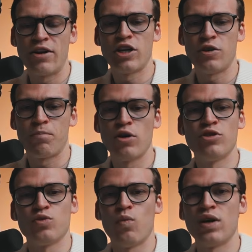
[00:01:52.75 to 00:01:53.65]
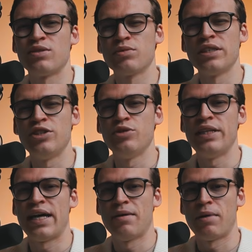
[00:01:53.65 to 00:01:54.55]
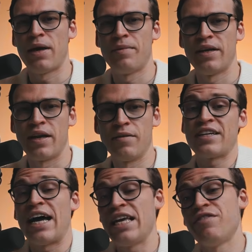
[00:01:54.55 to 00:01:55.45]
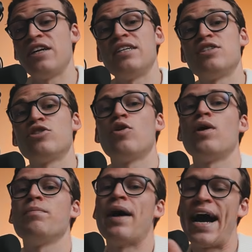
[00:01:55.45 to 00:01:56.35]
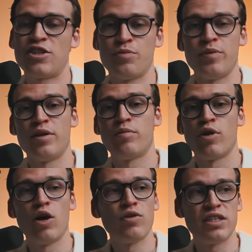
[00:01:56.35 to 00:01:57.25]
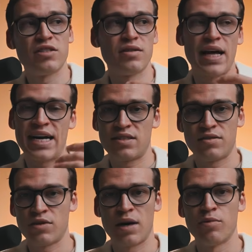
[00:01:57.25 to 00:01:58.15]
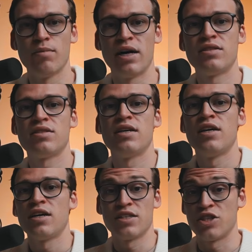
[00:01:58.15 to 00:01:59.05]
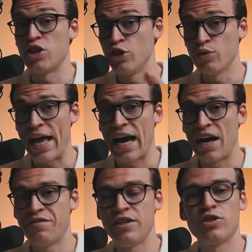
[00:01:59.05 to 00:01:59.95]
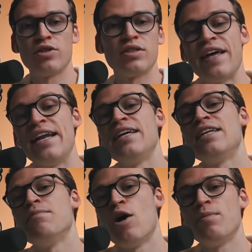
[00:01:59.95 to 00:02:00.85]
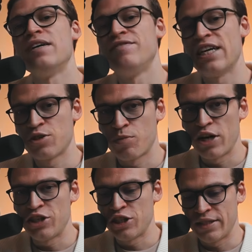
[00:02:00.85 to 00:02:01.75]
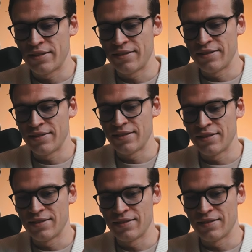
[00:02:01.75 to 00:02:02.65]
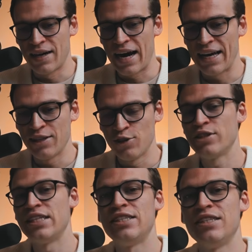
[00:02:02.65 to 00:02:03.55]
Cut Pro just wasn't really doing that, in my opinion. In fact, I even considered going back to Premiere Pro this last couple months because of the new AI features. But then in a moment of desperation, I looked into